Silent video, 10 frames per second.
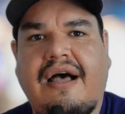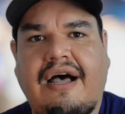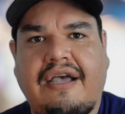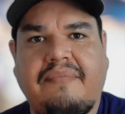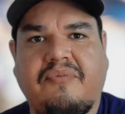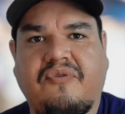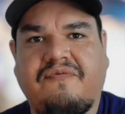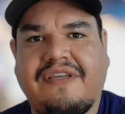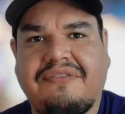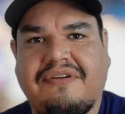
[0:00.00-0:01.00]
I move
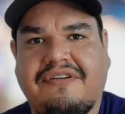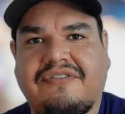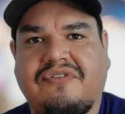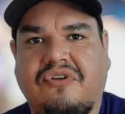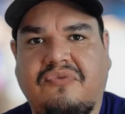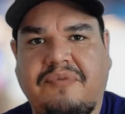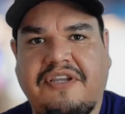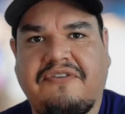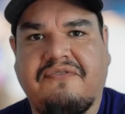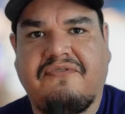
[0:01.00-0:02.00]
that there is no meat
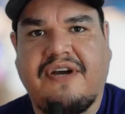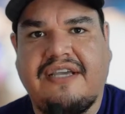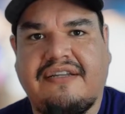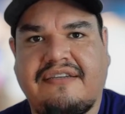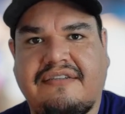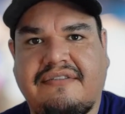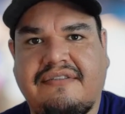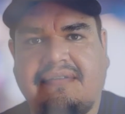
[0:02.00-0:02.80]
on Fridays.